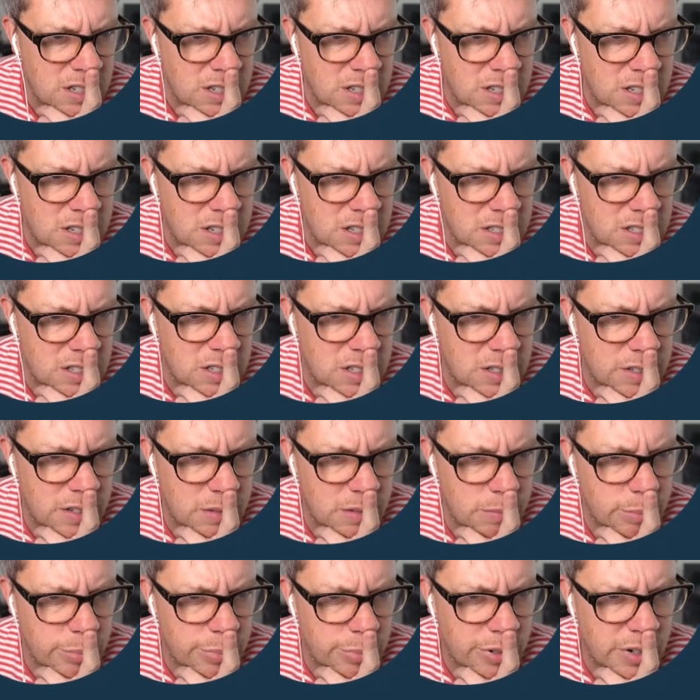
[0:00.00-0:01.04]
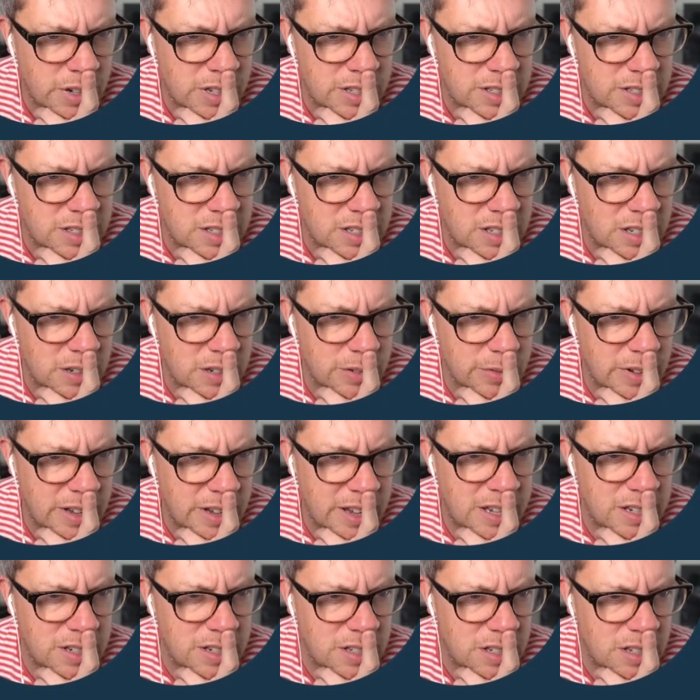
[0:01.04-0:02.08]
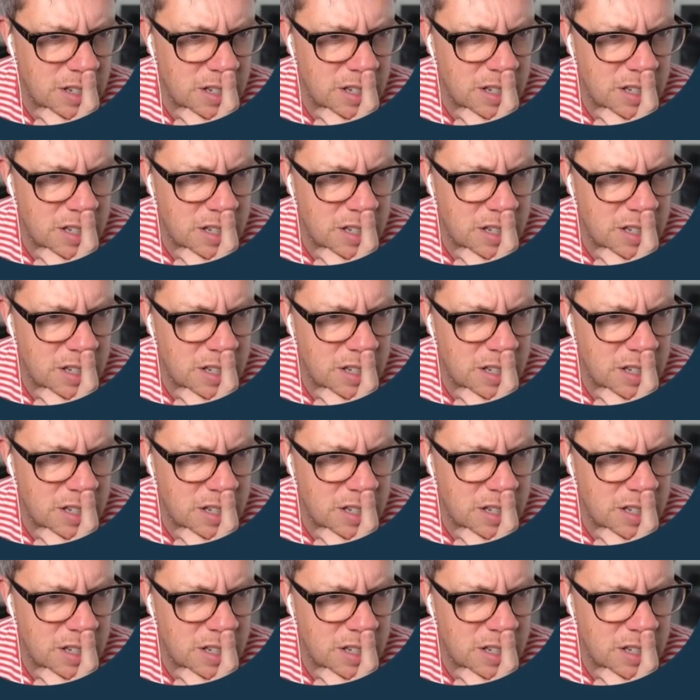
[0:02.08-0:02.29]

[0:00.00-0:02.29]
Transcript: So and press enter